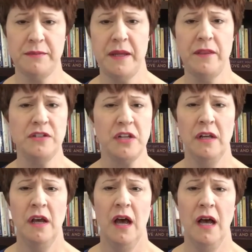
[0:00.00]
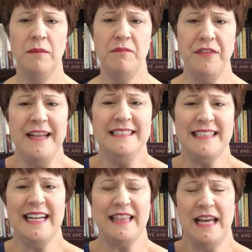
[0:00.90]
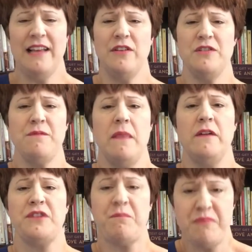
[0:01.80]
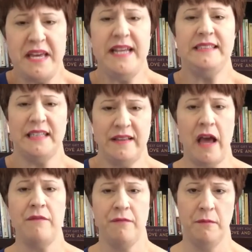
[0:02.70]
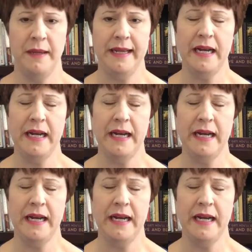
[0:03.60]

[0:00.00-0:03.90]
I mean, there's things like that. There's a peace in that for me.